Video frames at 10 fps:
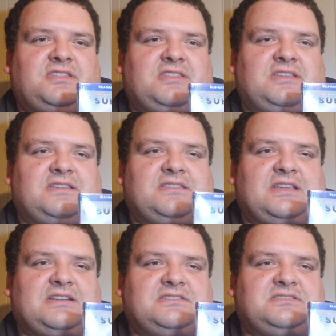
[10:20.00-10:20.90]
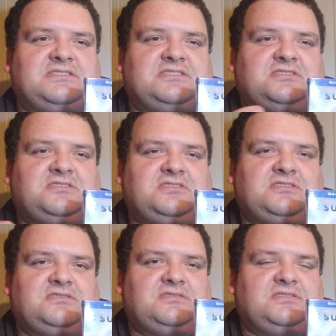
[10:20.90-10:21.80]
think that it's as,
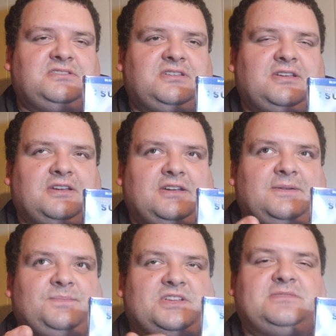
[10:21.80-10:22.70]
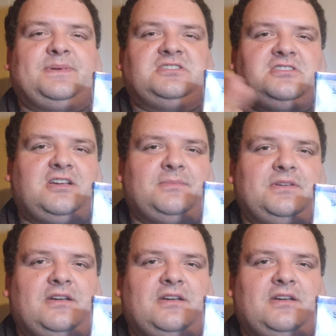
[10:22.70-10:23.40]
especially coming